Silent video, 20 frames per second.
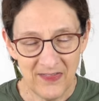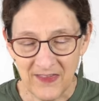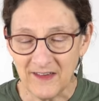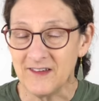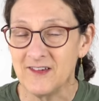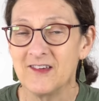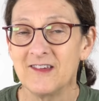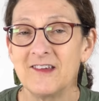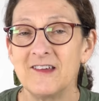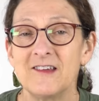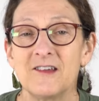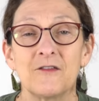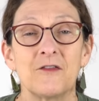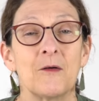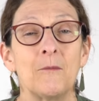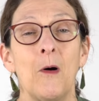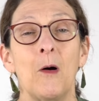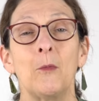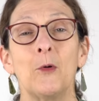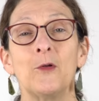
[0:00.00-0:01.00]
This is Lisa
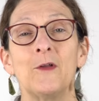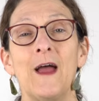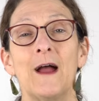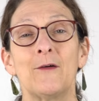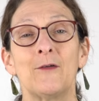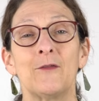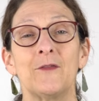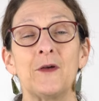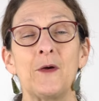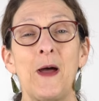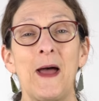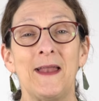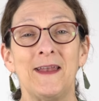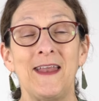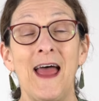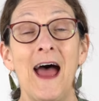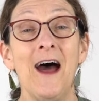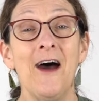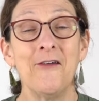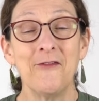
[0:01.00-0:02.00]
from Mobile Tech Review, and
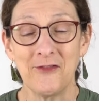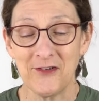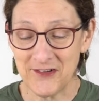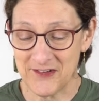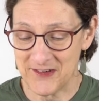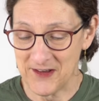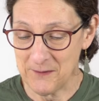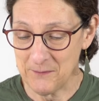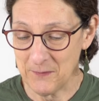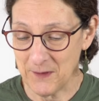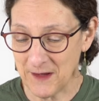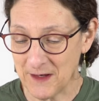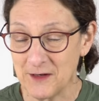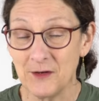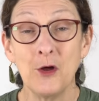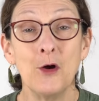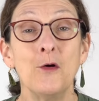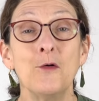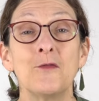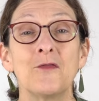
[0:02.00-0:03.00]
now for something
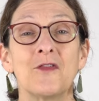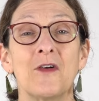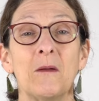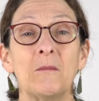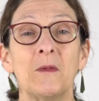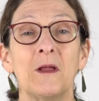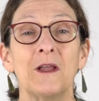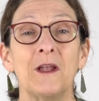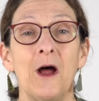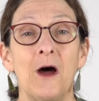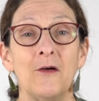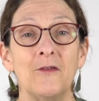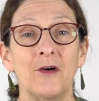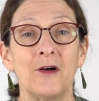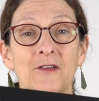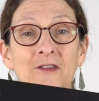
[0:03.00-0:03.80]
new from Lenovo.